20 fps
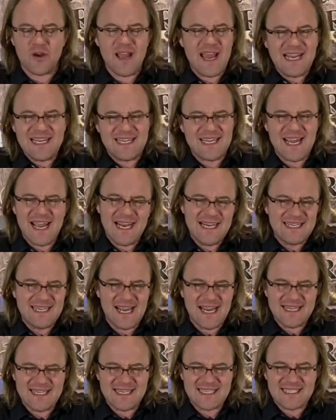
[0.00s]

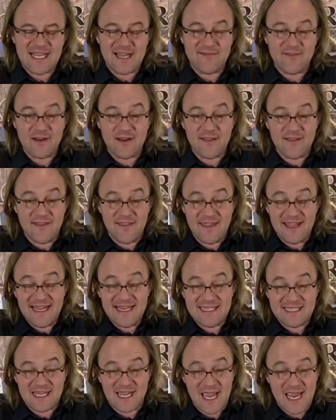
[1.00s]
88, 87,
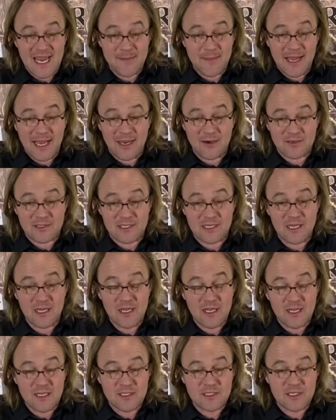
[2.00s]
these came out.
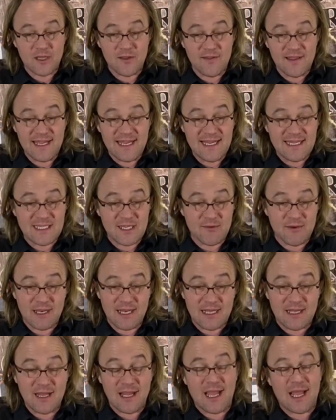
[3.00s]
So these are a
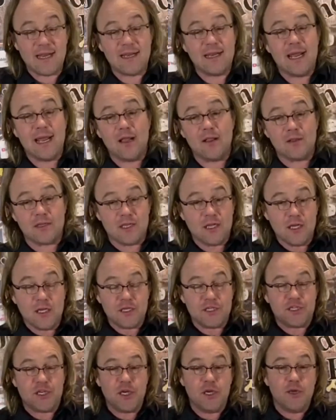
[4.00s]
little handheld
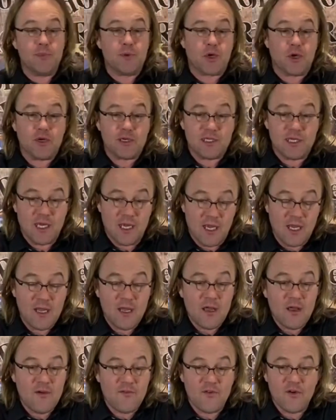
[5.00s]
tube
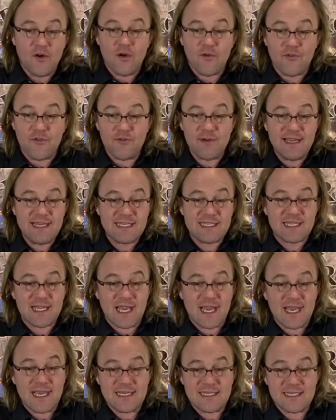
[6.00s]
cutter for 3
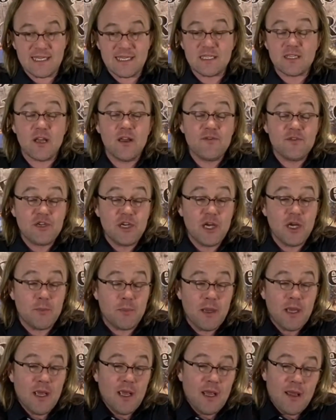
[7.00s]
sizes of
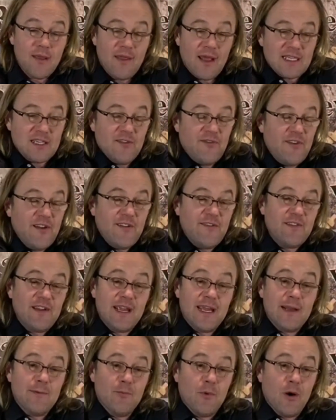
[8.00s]
tube. That's a
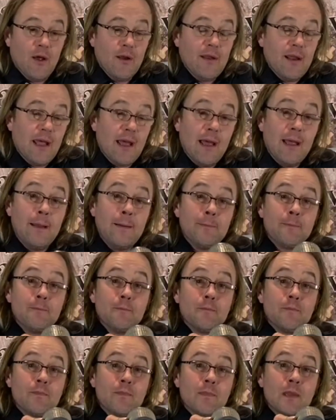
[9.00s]
15 one there.
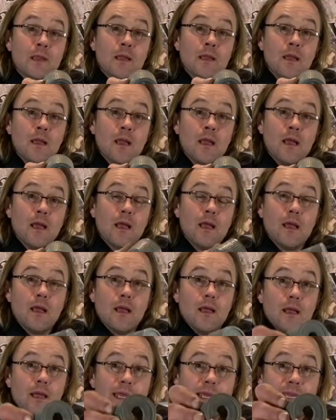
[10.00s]

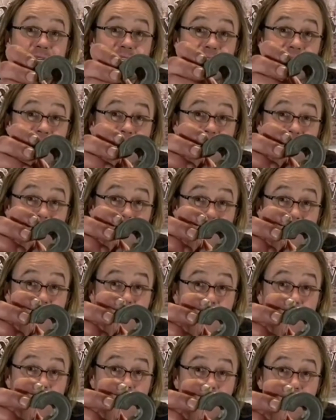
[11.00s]
You can see
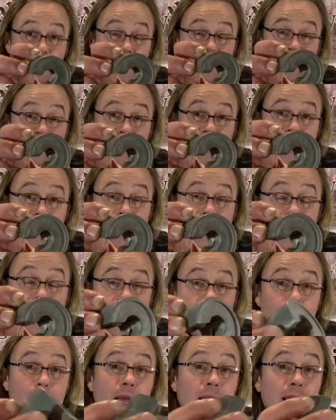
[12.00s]
it says on it,
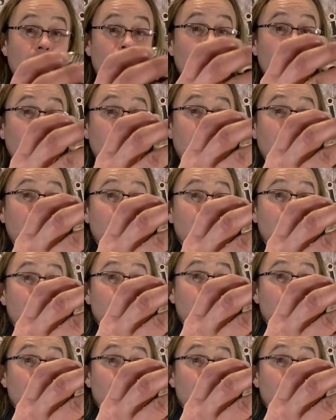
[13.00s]
hang on a minute,